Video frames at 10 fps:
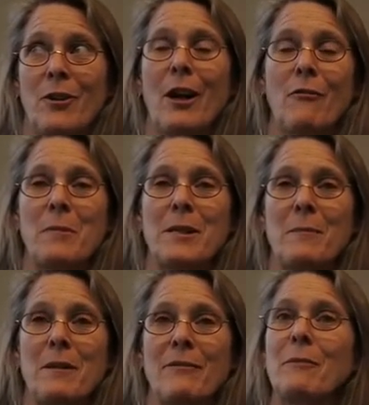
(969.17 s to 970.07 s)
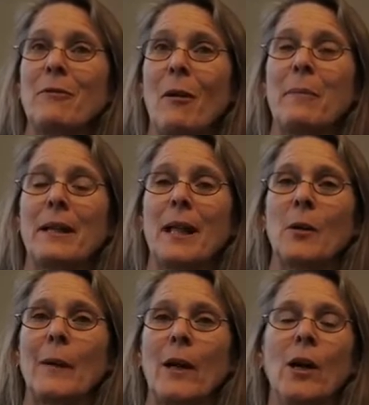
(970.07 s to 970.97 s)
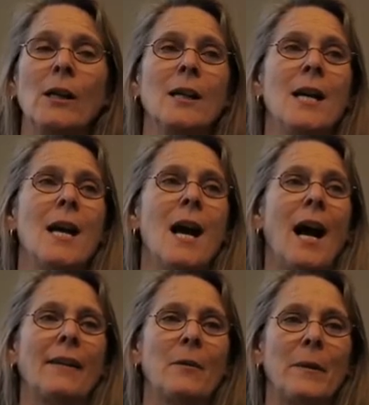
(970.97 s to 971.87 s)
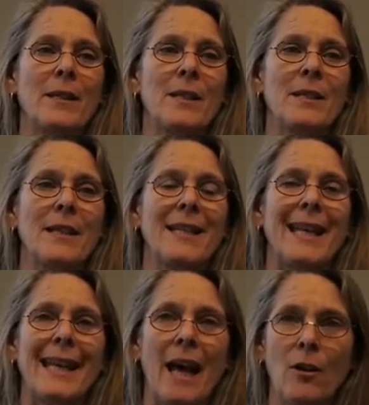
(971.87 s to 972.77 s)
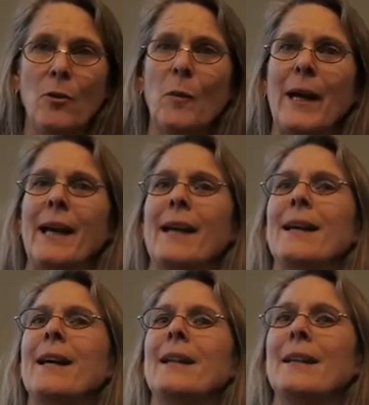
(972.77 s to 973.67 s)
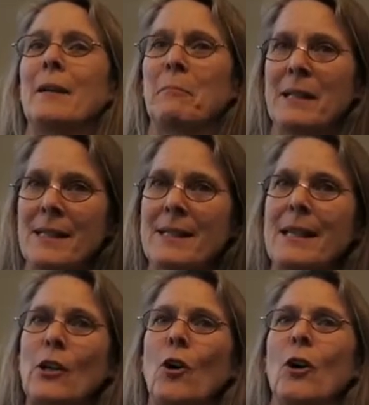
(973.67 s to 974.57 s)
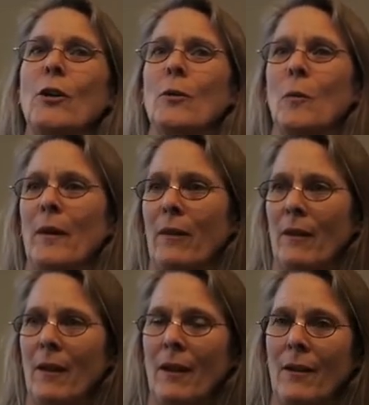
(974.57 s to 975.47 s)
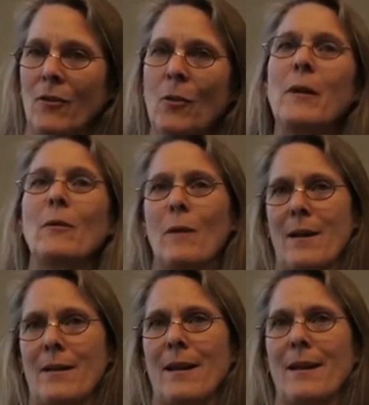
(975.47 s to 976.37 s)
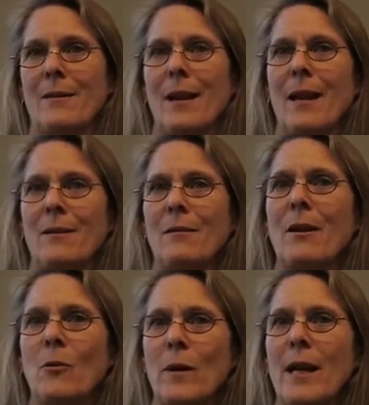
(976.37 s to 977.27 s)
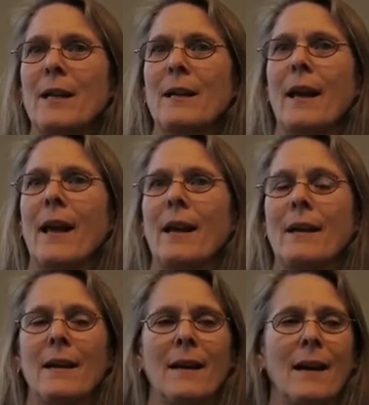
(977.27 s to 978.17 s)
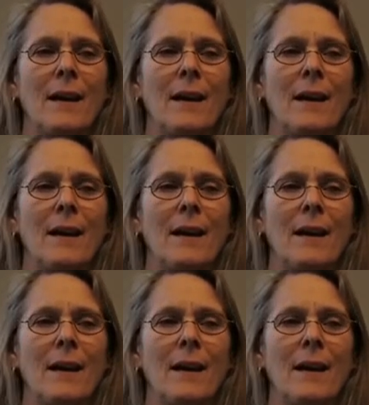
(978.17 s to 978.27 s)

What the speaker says: for a government to be flip-flopping like we are. I think we just need to get out of the way, let business get on with doing the right thing and creating a